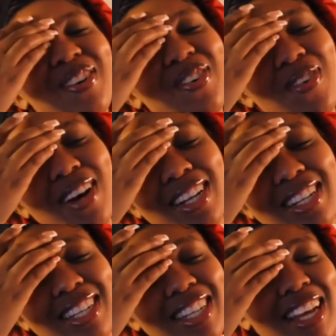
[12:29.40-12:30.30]

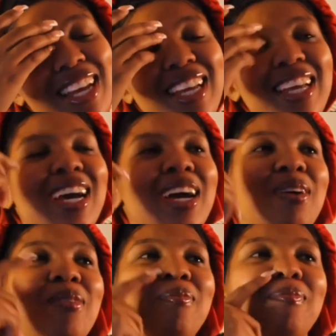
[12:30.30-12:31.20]
One day.
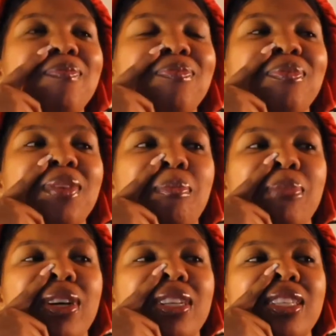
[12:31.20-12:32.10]

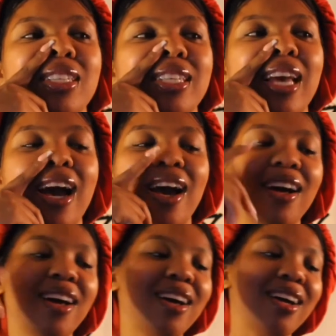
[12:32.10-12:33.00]
But
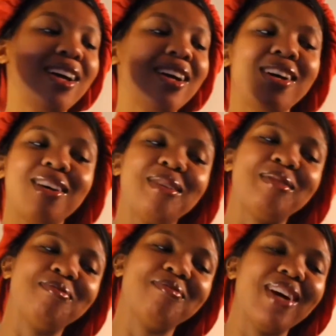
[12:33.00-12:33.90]
yeah, I
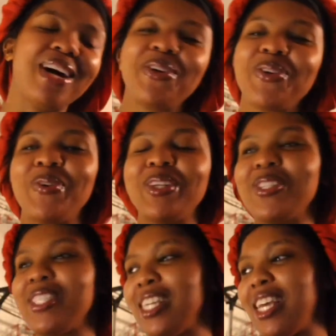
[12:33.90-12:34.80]
don't know what
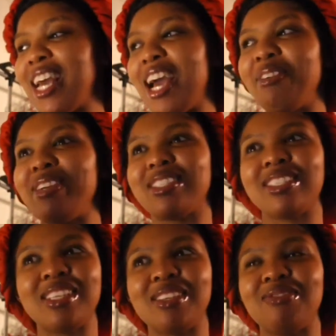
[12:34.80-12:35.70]
to say. I
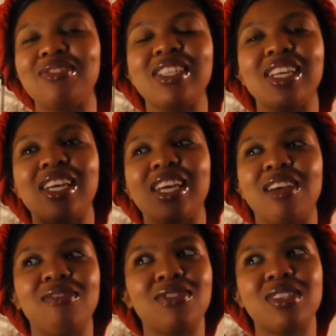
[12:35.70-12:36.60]
received
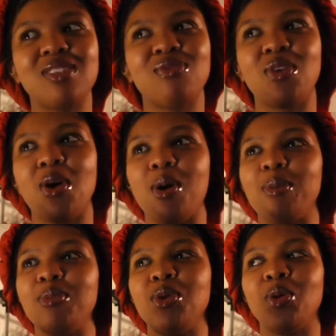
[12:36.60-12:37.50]
gifts
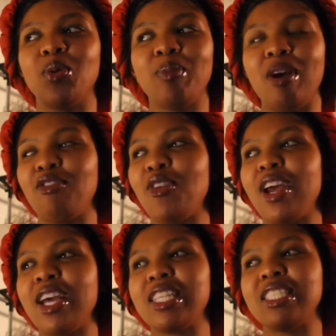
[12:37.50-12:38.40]
from, you know, my
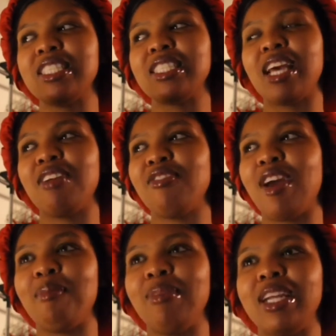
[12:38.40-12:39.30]
friends and
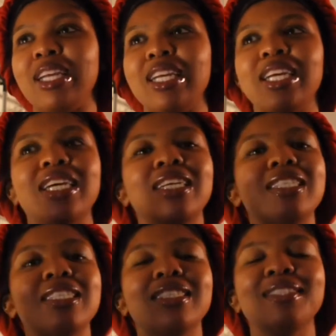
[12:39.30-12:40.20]
family.
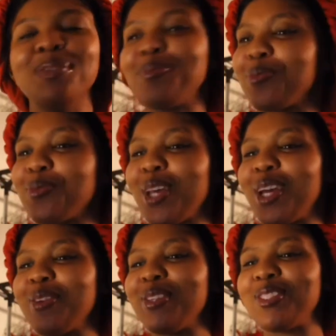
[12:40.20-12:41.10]

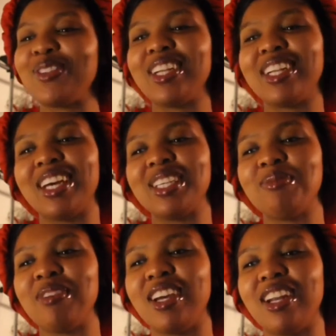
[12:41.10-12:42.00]
It was really
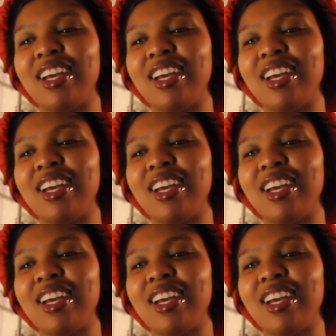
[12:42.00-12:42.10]
nice, man.